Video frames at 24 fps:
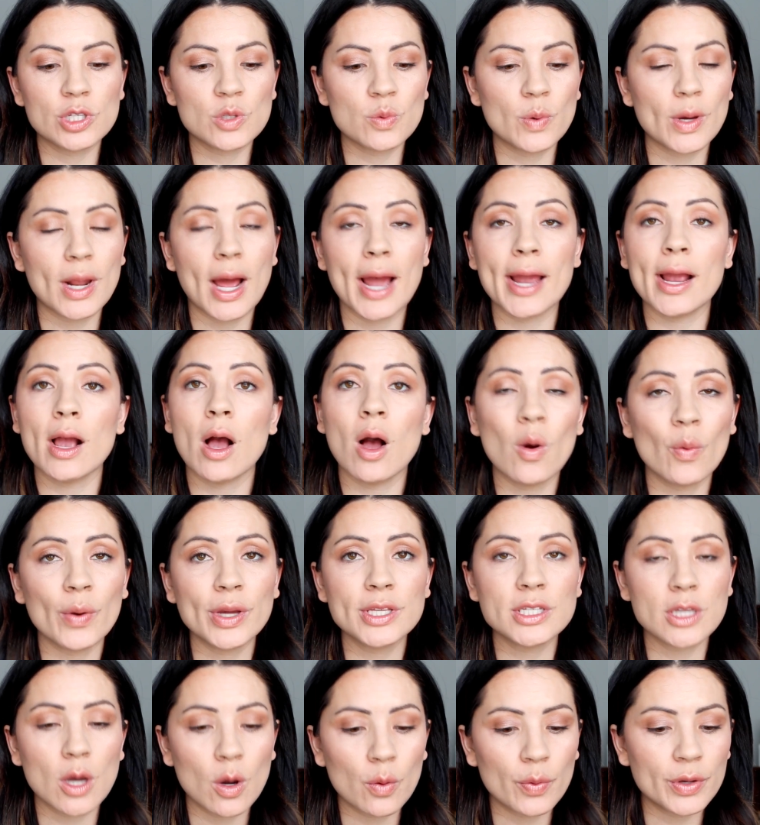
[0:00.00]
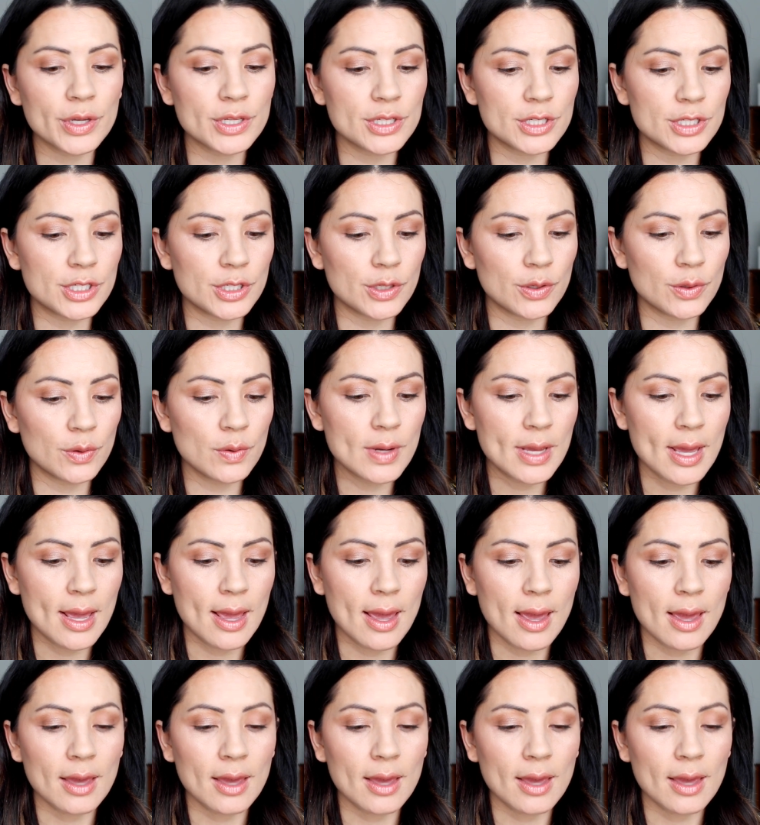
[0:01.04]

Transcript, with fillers: is what I always, always do,